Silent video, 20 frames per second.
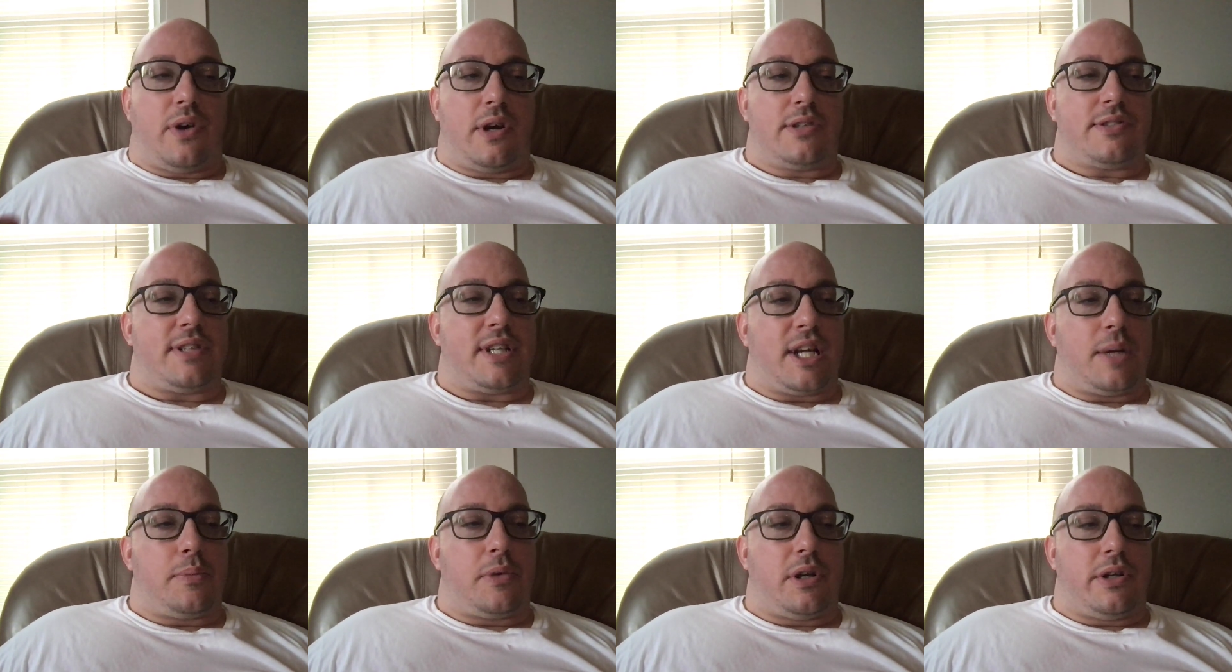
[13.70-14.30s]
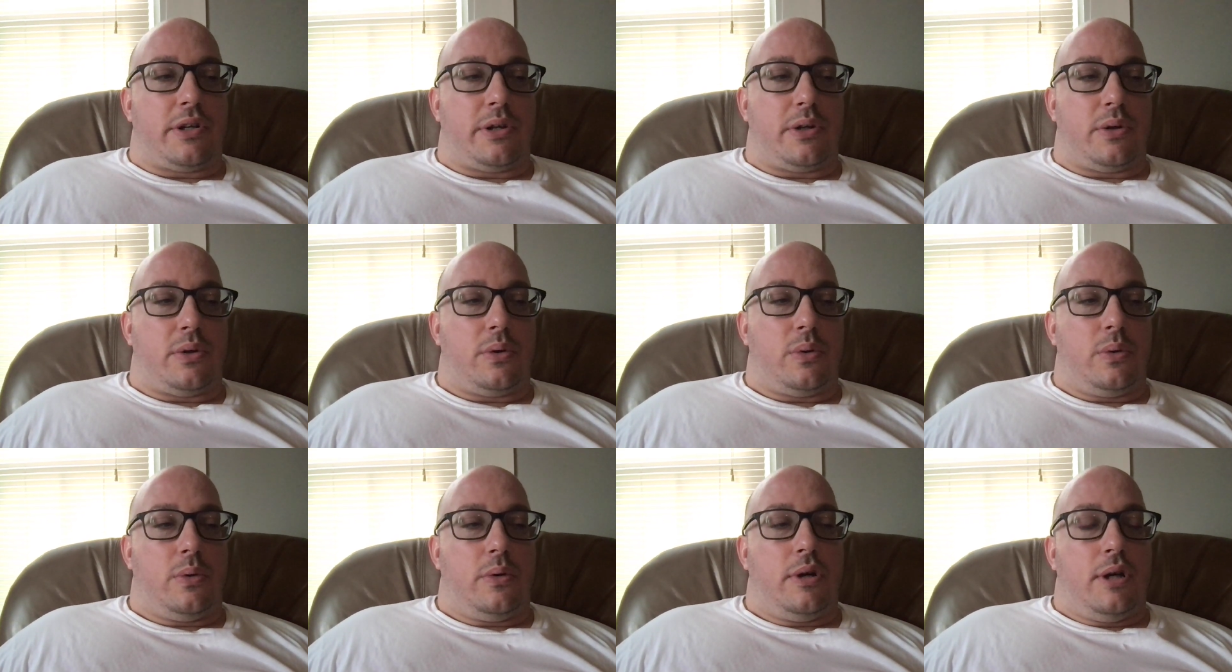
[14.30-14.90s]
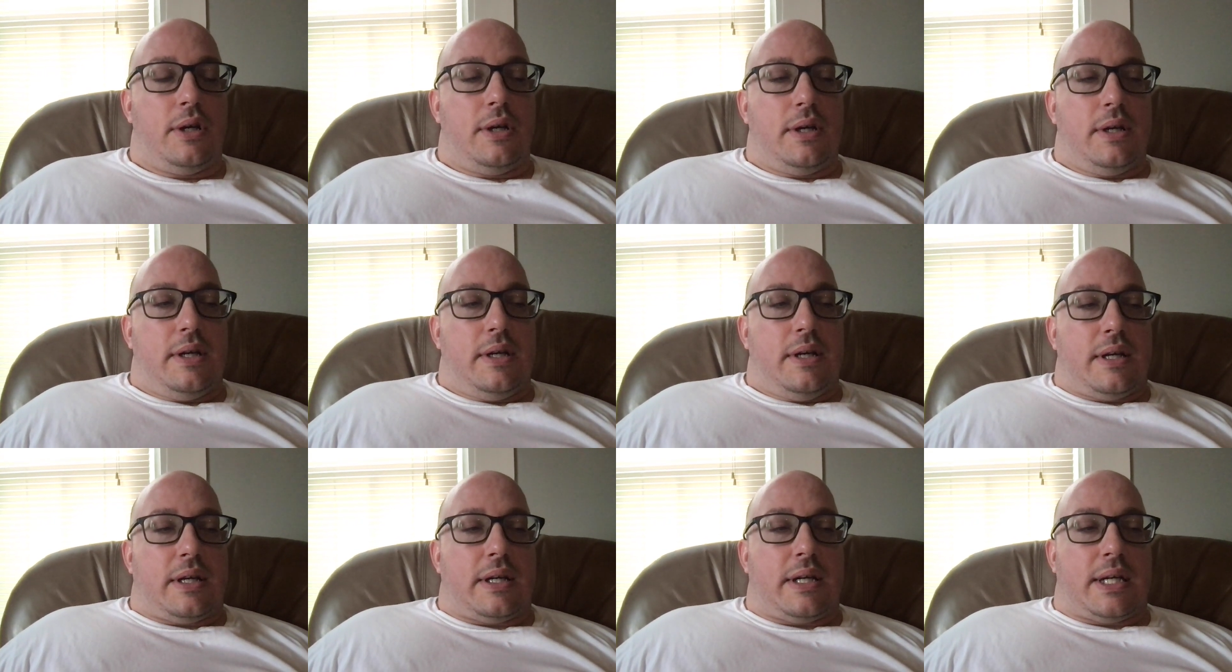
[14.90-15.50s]
thing I'm going to do
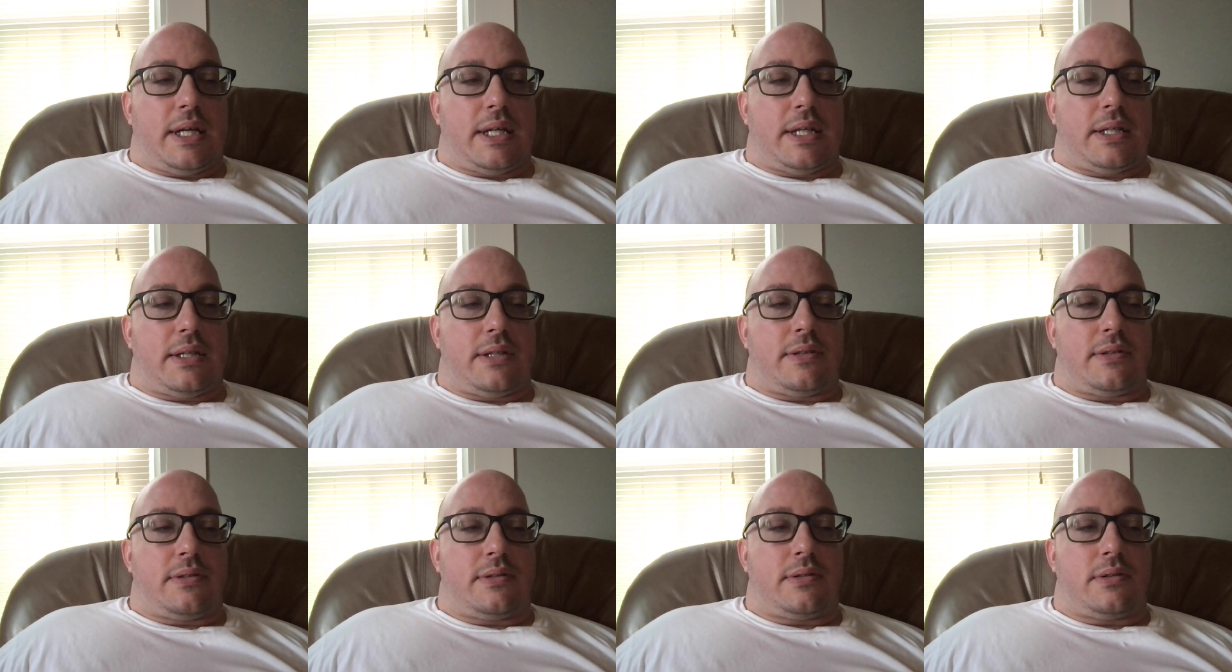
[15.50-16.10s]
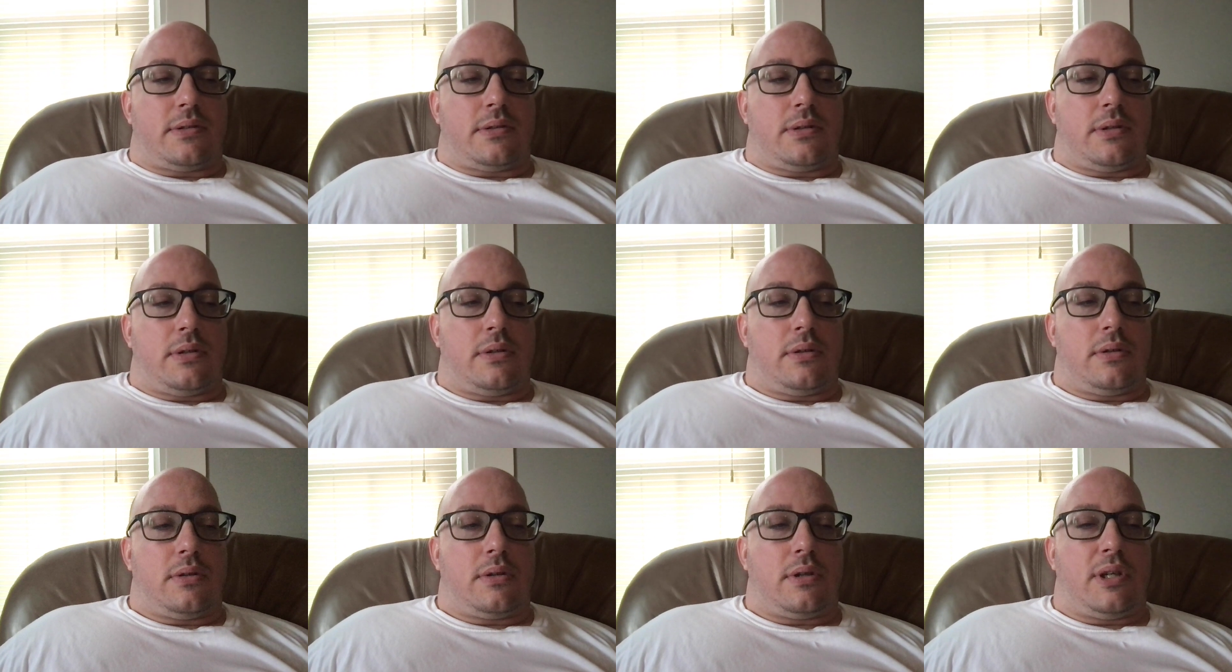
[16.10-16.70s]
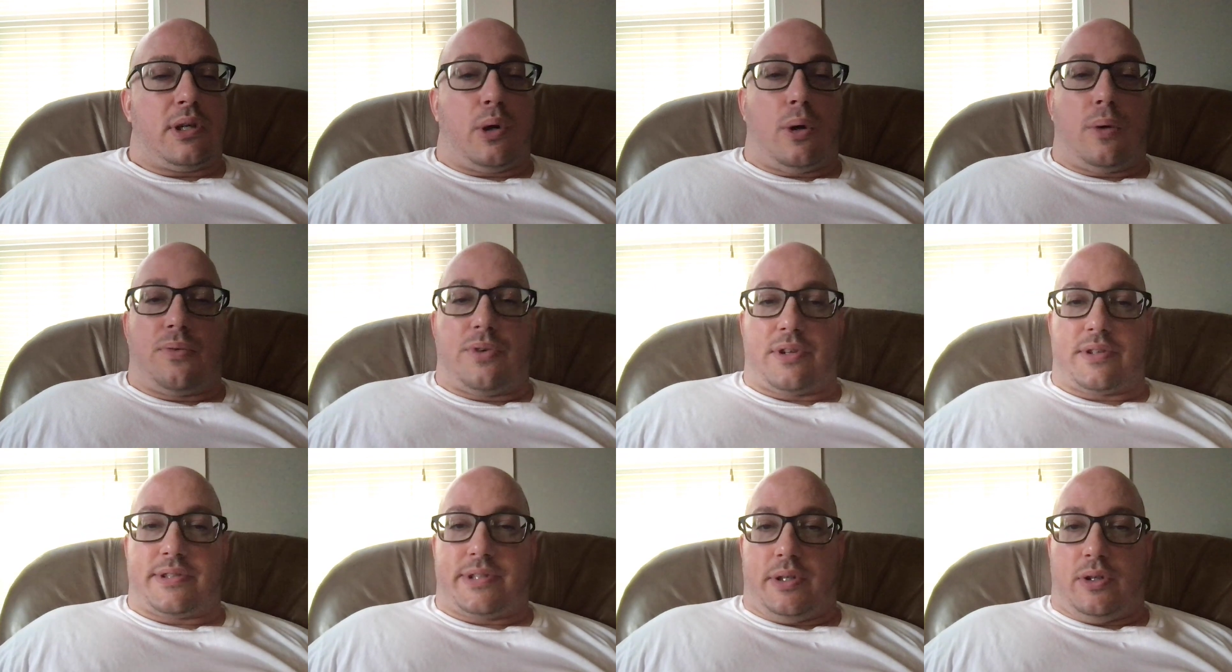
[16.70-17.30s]
is go over
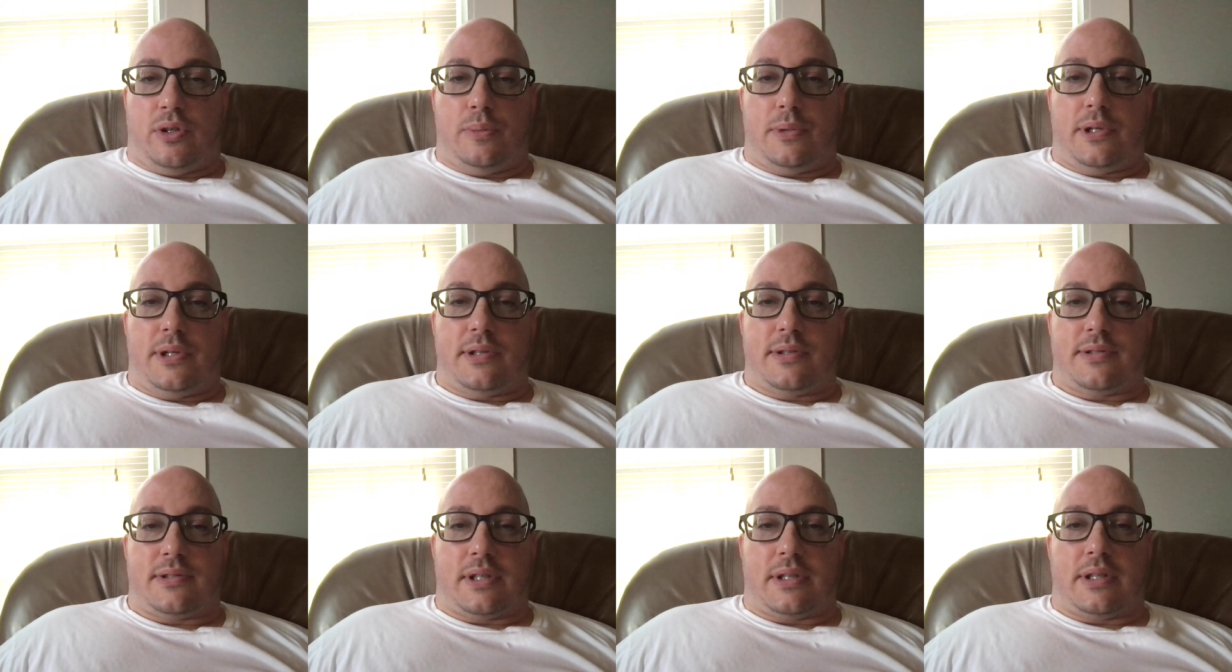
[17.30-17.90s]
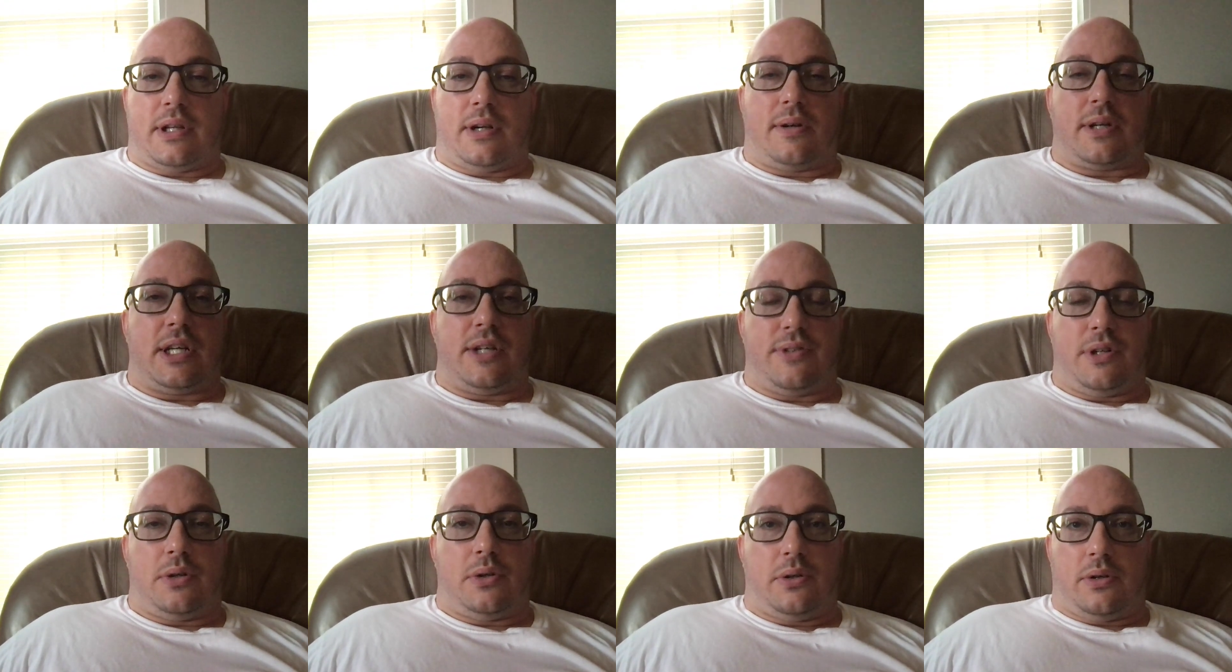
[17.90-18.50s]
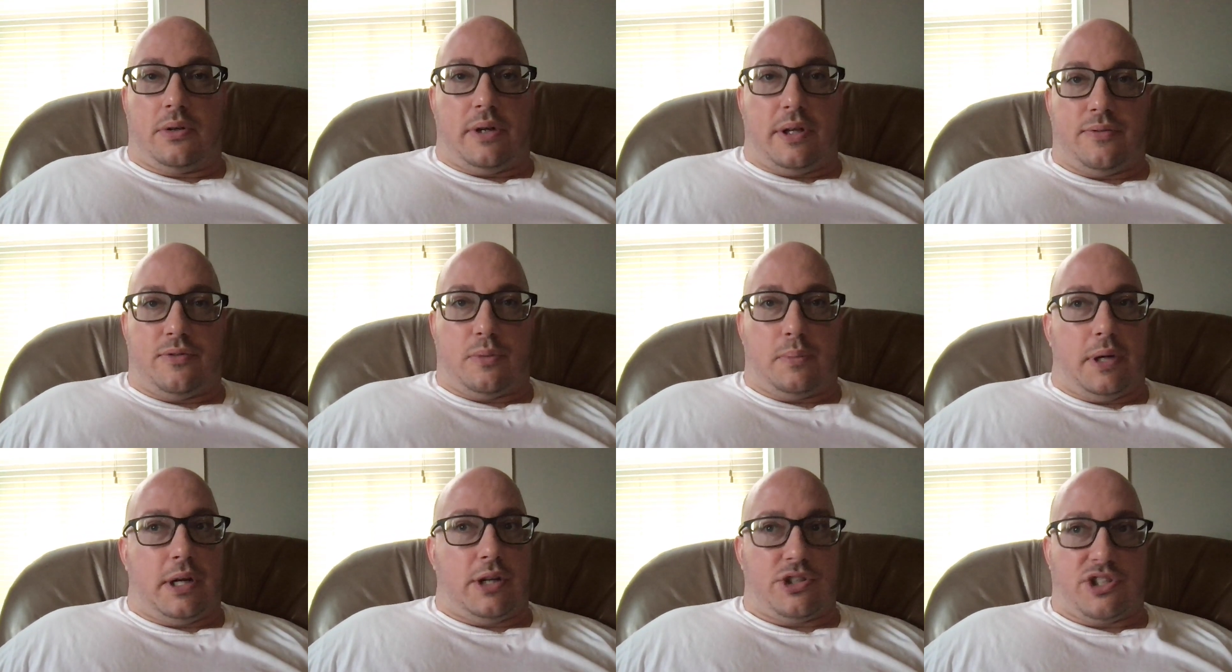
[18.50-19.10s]
the syllabus and then I'll give you a little
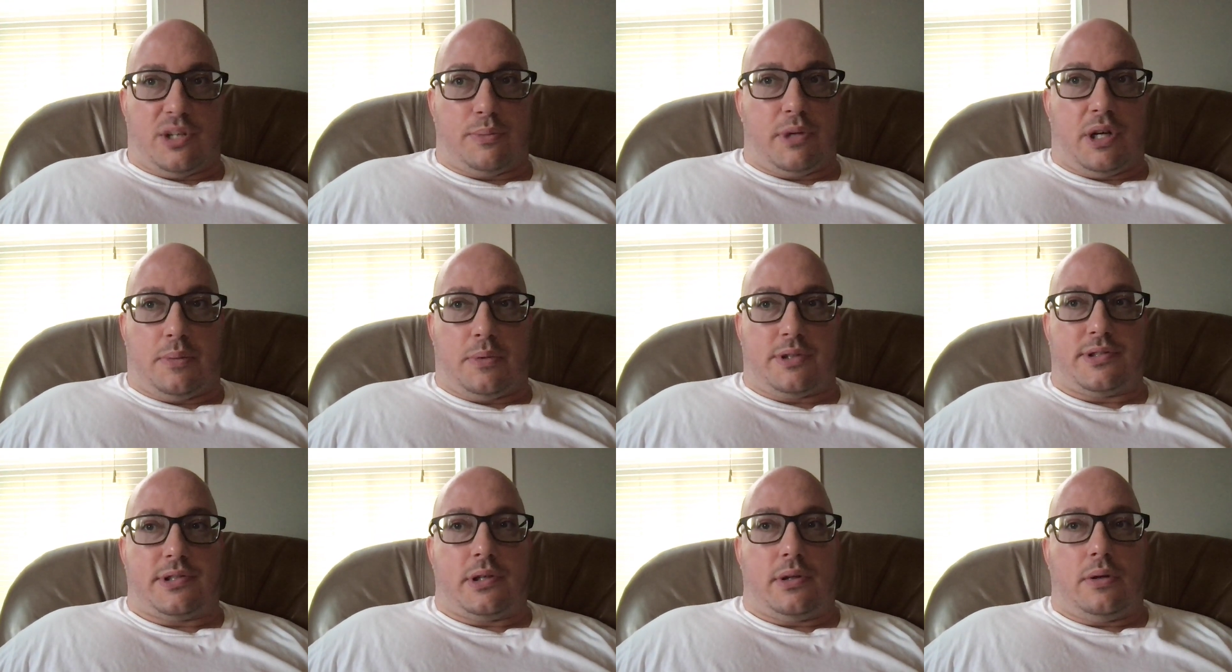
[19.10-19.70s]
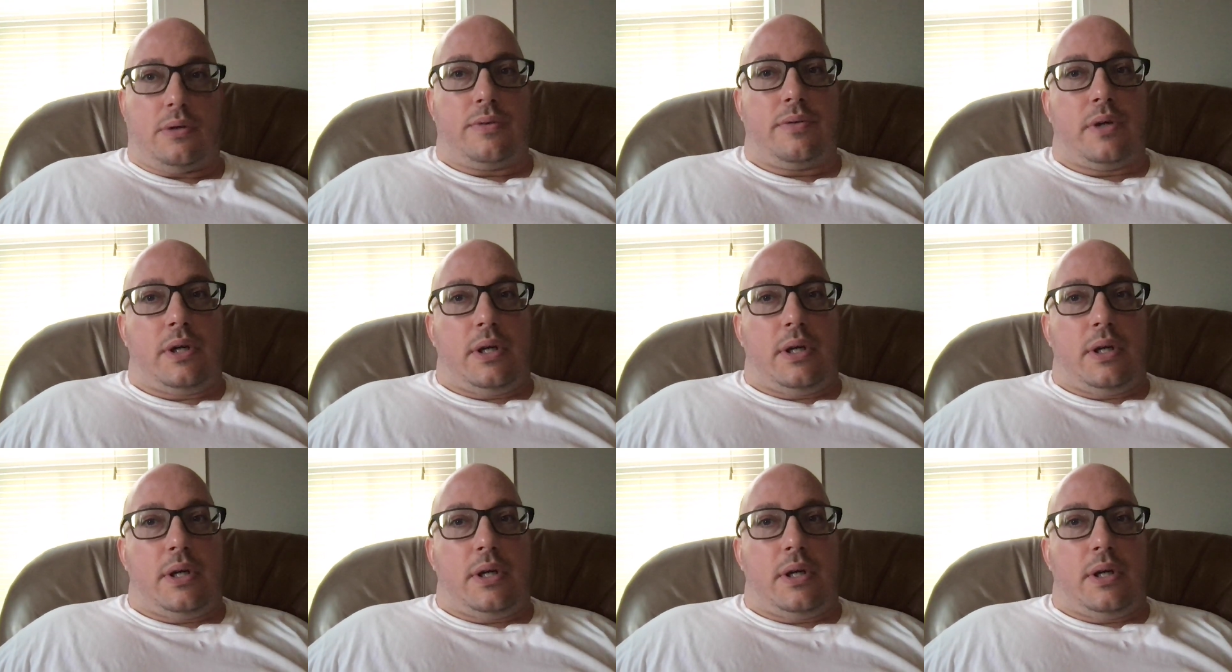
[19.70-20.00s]
information about myself.